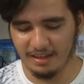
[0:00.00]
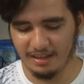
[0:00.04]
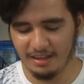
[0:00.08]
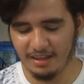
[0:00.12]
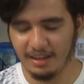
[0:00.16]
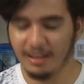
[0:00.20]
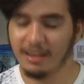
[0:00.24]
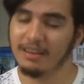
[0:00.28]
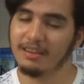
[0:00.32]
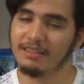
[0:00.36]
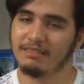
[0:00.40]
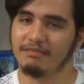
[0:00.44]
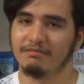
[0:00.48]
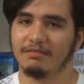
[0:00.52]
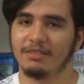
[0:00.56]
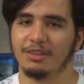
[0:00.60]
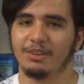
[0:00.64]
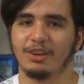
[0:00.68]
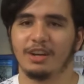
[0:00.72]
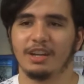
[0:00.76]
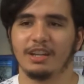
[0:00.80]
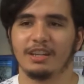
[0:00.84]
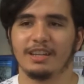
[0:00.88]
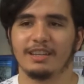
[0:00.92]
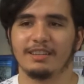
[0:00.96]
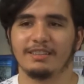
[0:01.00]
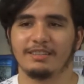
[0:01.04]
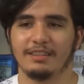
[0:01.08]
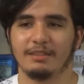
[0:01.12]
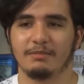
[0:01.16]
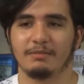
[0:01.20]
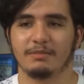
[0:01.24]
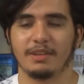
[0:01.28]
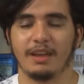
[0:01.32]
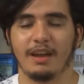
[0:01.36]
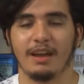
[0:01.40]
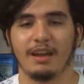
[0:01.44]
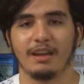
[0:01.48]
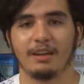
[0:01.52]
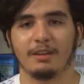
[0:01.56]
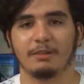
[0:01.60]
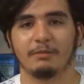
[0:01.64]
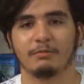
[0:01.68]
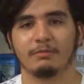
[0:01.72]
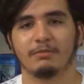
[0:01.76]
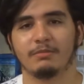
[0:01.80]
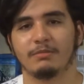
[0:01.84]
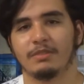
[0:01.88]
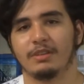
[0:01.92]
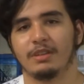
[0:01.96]
And around that same
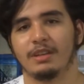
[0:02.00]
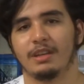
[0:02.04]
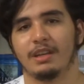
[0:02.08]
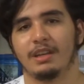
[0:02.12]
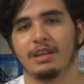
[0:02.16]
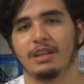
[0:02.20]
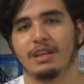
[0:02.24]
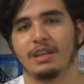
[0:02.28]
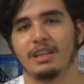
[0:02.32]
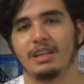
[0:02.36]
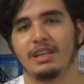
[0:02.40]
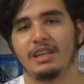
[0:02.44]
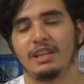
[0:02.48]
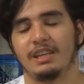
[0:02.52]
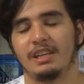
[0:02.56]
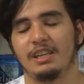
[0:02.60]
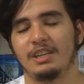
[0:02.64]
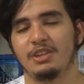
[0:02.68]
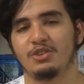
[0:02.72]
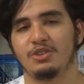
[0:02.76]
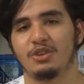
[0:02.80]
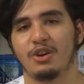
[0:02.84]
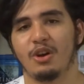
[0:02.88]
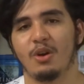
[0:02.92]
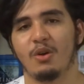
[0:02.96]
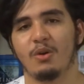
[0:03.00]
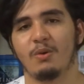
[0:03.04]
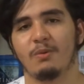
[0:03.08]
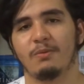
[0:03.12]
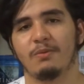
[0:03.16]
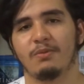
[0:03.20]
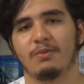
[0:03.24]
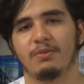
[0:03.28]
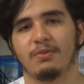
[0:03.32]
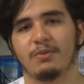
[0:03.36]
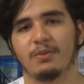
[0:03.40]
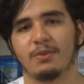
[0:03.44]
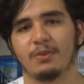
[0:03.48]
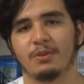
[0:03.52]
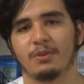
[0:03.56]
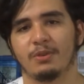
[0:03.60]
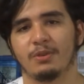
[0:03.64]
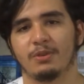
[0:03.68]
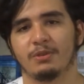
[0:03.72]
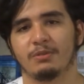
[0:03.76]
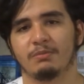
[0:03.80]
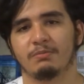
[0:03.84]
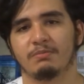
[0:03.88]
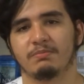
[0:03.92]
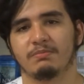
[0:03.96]
time, he drove
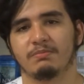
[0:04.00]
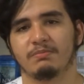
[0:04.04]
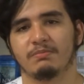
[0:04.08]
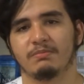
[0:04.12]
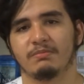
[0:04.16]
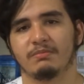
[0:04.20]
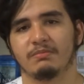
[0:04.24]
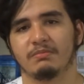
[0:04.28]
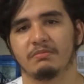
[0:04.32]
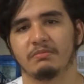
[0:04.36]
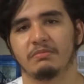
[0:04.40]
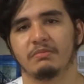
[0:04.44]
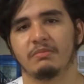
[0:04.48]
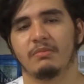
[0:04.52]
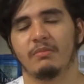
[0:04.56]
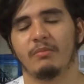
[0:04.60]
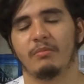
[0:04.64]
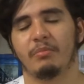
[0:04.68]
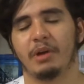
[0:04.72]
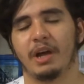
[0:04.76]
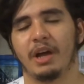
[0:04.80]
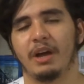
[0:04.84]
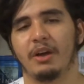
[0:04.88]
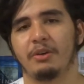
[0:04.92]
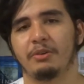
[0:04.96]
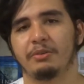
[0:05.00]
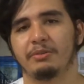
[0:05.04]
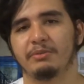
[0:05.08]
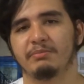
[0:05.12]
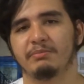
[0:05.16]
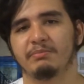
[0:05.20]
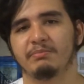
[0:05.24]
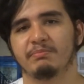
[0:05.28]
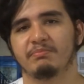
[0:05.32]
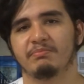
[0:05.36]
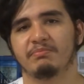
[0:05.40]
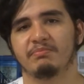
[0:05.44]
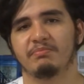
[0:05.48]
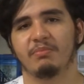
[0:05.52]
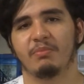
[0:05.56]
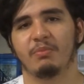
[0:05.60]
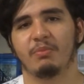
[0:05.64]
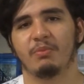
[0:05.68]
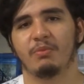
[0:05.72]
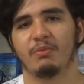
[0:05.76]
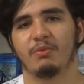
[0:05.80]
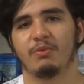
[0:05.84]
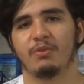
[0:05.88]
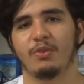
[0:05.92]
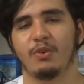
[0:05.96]
for about
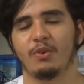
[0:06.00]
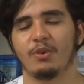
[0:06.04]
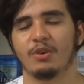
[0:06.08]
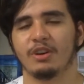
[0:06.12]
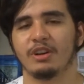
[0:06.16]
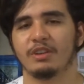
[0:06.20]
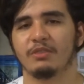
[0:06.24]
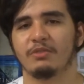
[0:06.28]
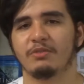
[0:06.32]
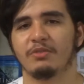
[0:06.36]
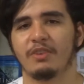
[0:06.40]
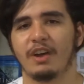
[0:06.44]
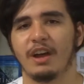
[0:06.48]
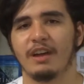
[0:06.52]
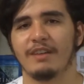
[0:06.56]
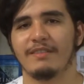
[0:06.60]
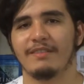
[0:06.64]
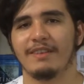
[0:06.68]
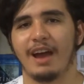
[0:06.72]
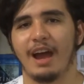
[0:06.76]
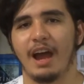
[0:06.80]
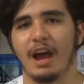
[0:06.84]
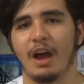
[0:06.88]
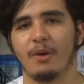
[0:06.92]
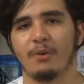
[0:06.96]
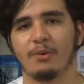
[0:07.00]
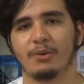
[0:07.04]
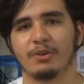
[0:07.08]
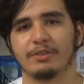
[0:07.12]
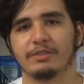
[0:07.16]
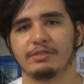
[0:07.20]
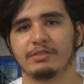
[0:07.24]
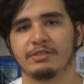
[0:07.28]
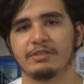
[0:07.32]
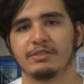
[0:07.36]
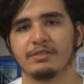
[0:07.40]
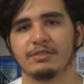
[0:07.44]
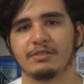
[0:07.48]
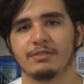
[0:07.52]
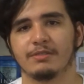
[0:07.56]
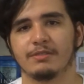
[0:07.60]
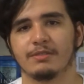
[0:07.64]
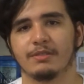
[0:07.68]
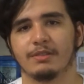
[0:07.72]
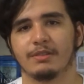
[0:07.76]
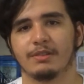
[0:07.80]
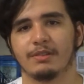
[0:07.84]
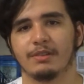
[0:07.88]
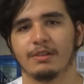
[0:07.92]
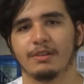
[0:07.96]
four to five hours
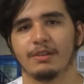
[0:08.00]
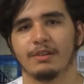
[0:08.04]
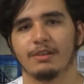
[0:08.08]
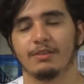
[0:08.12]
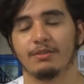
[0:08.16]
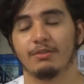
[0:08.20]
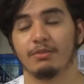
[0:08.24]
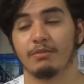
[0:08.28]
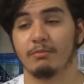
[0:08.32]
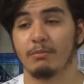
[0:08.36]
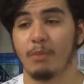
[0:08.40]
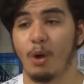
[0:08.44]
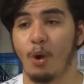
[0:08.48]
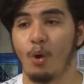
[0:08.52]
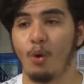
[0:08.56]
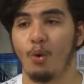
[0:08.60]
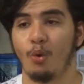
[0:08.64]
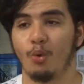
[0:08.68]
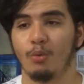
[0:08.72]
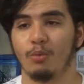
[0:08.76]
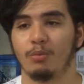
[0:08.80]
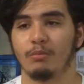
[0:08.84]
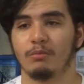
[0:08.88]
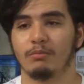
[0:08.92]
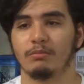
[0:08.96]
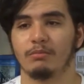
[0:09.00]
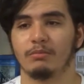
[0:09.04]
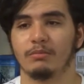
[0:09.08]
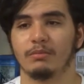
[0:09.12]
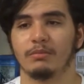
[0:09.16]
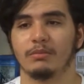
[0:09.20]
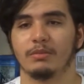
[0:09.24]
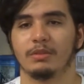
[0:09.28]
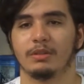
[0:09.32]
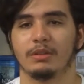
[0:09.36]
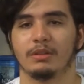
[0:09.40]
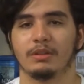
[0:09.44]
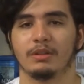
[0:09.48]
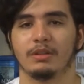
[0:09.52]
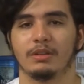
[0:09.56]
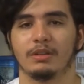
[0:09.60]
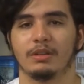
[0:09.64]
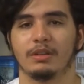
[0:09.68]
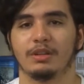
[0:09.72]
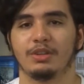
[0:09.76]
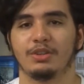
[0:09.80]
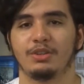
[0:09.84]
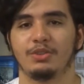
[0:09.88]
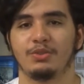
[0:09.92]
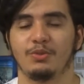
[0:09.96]
from home
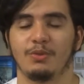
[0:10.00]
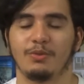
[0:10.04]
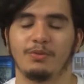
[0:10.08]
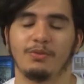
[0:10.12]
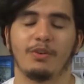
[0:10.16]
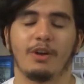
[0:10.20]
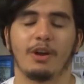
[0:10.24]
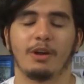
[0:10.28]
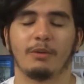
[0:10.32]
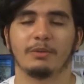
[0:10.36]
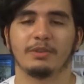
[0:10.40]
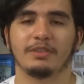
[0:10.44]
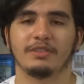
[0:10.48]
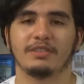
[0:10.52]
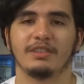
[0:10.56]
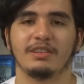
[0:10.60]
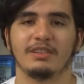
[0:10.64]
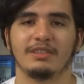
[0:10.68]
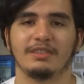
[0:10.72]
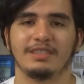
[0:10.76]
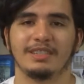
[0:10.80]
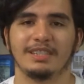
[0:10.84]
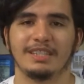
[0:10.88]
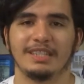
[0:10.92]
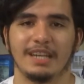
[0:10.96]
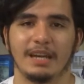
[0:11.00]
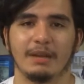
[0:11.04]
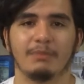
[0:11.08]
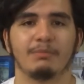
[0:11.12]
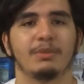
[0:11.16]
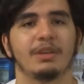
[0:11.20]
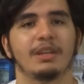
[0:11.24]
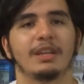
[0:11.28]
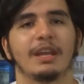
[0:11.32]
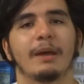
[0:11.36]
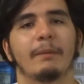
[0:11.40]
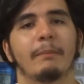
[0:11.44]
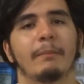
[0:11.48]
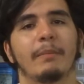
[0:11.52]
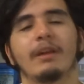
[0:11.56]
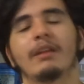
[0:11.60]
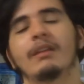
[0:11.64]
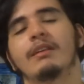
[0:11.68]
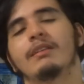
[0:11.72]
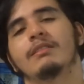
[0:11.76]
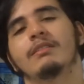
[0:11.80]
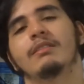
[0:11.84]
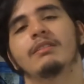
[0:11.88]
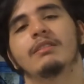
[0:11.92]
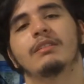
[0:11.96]
to a pharmacy to get me that
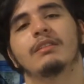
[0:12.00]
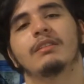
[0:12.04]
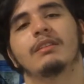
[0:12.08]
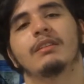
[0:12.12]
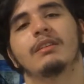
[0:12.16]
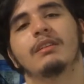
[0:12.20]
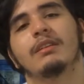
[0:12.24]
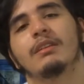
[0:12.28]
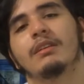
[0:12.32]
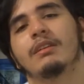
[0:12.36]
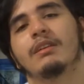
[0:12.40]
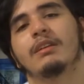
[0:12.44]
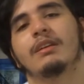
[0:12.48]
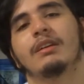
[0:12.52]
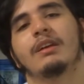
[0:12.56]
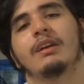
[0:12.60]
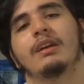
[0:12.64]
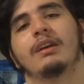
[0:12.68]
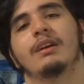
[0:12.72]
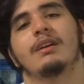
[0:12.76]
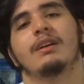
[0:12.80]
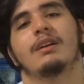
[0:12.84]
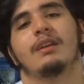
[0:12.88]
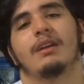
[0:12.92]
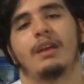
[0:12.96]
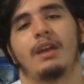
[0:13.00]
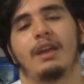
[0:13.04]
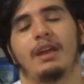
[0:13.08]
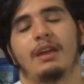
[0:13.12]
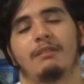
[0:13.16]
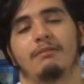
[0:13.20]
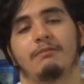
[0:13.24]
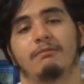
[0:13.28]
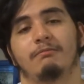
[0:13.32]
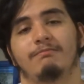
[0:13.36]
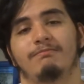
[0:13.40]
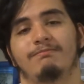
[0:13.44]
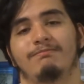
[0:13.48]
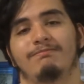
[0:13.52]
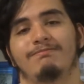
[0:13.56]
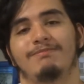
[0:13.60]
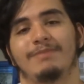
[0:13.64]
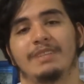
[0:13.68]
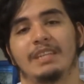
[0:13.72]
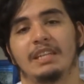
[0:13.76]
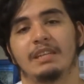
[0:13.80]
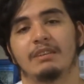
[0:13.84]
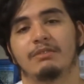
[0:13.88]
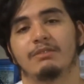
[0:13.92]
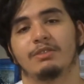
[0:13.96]
medicine and
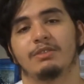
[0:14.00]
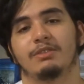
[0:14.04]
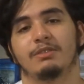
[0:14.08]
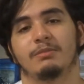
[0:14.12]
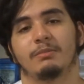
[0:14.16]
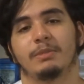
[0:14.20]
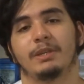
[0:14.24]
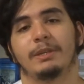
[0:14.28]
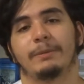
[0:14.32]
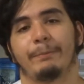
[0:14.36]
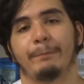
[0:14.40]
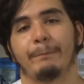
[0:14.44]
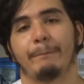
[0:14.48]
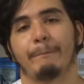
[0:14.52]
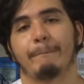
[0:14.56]
give it to me.